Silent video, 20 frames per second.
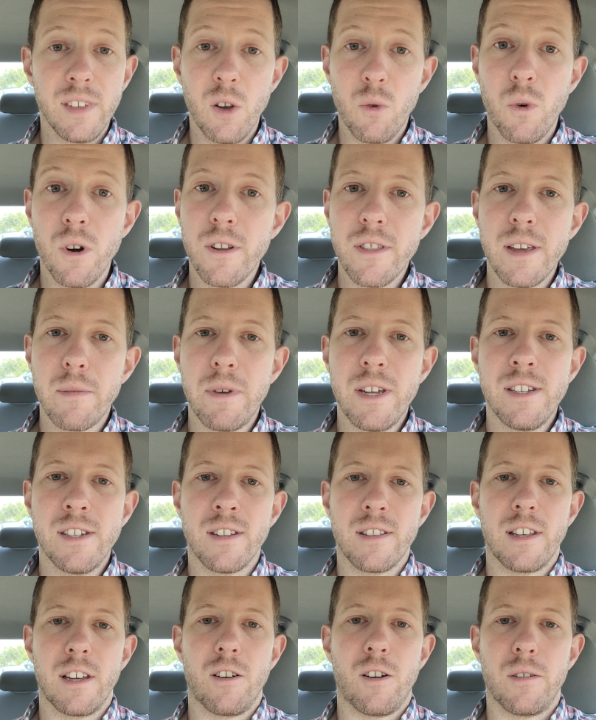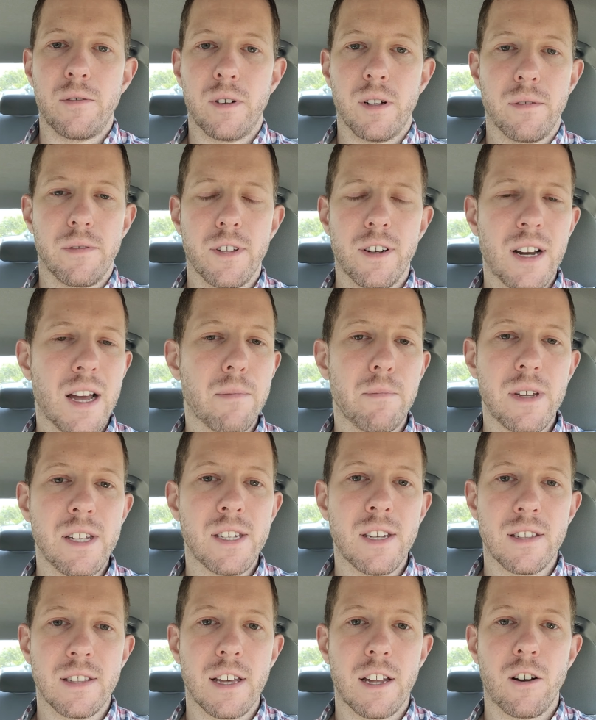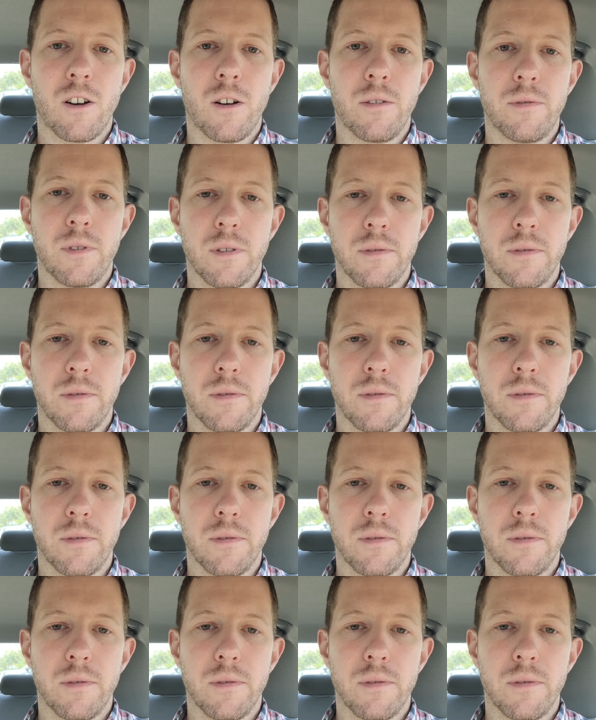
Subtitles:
What are they basing that off of? They're not basing that off